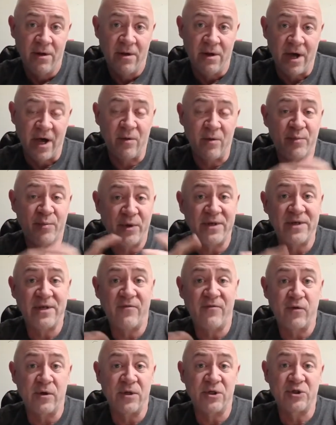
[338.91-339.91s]
I would put
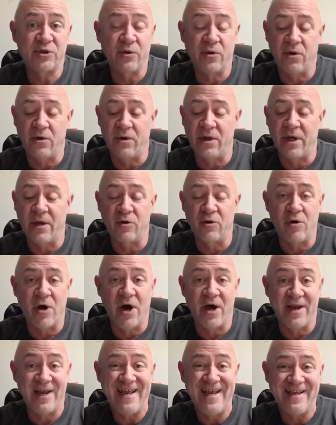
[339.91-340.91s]
differential
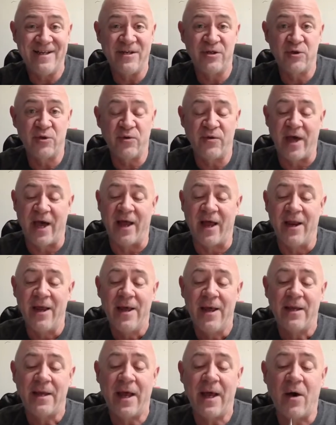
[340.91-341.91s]
aileron into that.
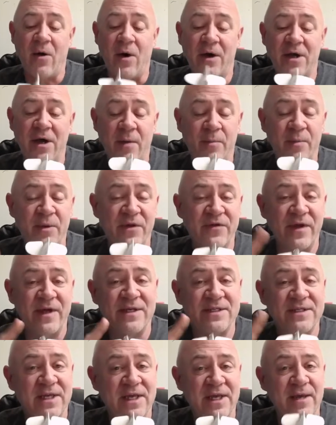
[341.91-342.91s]
Now, a couple of
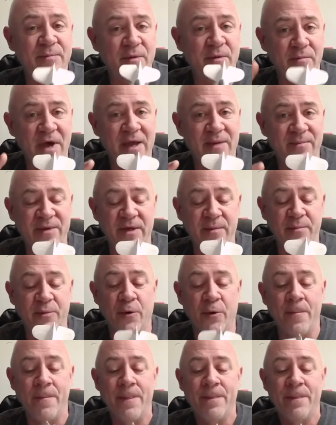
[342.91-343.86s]
things to keep in mind, people.